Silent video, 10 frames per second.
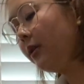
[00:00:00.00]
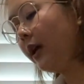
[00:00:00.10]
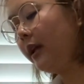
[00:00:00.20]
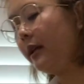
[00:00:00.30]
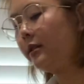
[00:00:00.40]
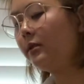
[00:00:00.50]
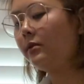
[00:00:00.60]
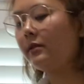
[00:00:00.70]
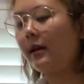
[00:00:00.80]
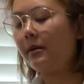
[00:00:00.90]
Okay, there's no
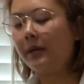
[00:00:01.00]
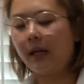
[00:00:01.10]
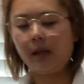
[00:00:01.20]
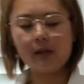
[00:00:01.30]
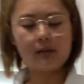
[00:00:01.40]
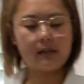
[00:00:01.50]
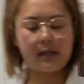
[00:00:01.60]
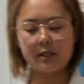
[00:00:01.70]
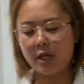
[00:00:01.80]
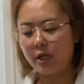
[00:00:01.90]
sign of hair.
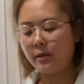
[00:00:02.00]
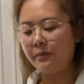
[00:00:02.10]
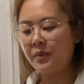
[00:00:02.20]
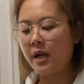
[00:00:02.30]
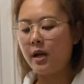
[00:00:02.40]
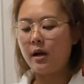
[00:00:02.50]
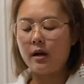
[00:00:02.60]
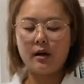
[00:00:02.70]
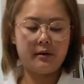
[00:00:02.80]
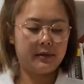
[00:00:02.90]
That's good.
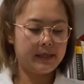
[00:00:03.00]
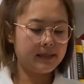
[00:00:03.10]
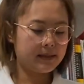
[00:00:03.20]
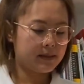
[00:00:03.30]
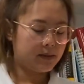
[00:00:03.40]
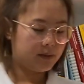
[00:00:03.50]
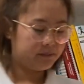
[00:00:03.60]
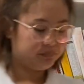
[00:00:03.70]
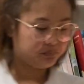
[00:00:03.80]
Alright, so